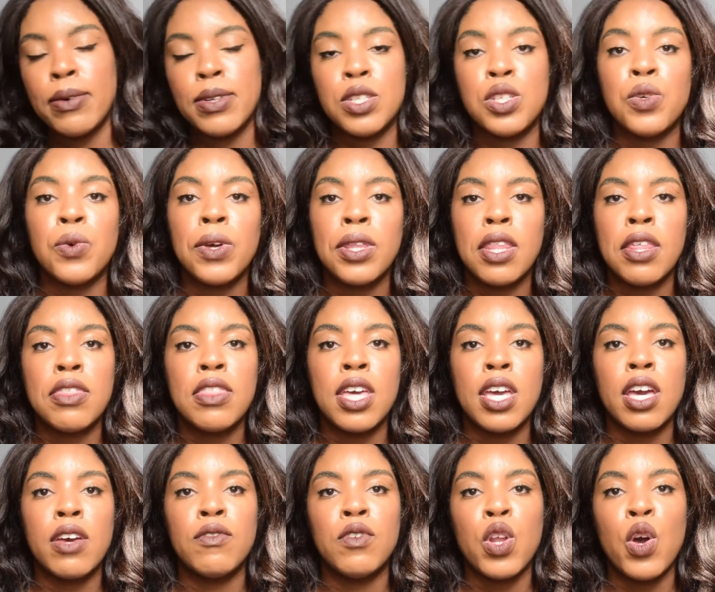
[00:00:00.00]
was doing the
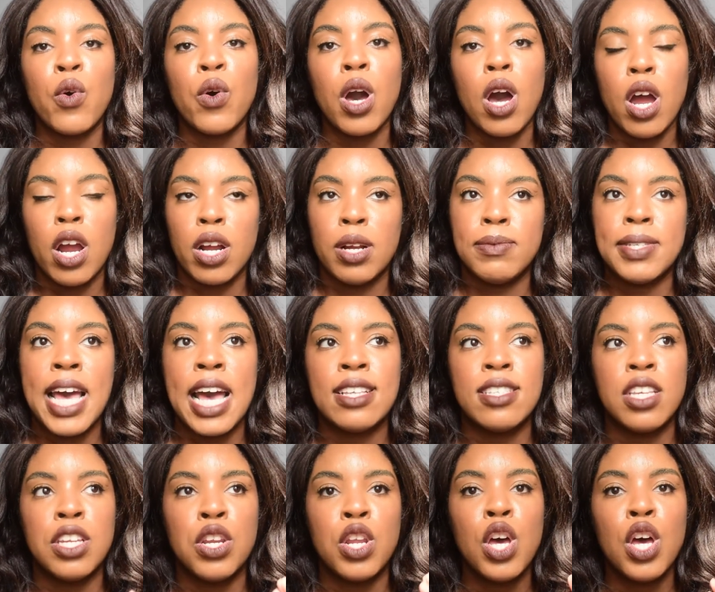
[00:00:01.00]
thing of no carbs,
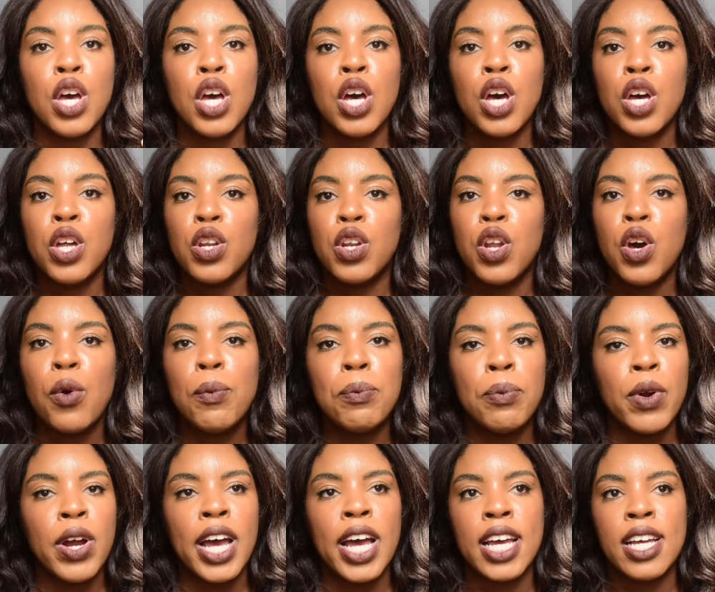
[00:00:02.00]
as in no
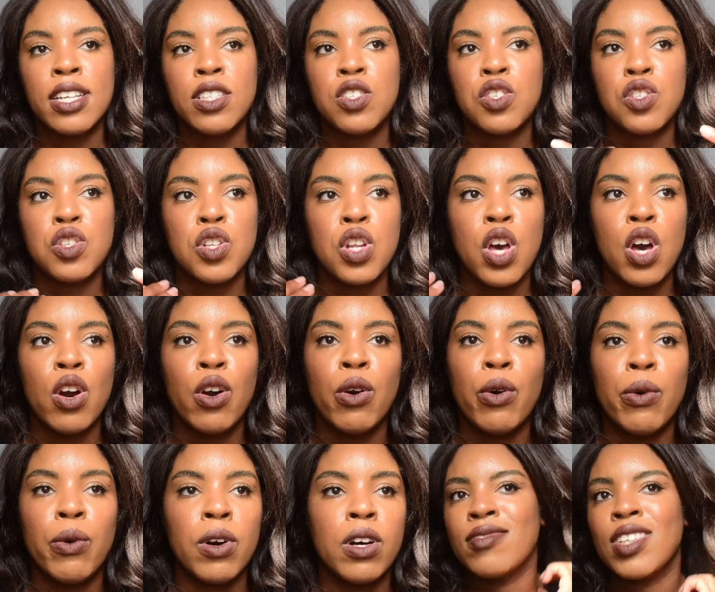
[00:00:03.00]
breads,
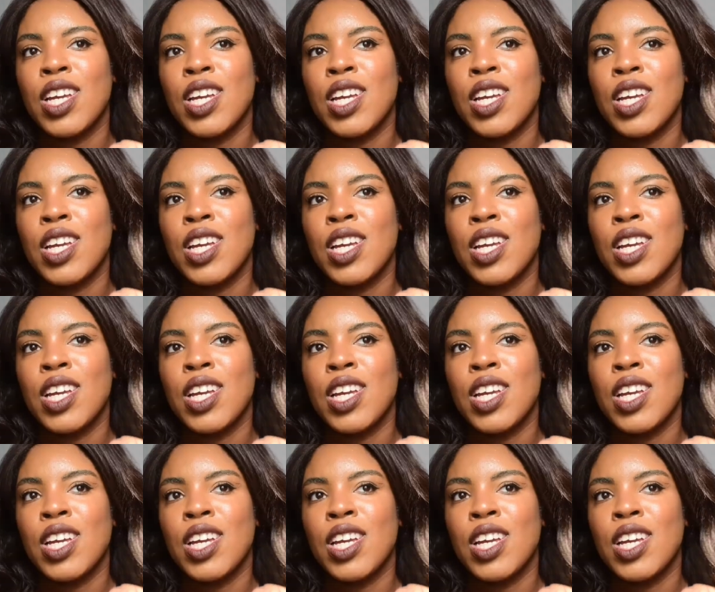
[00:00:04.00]
no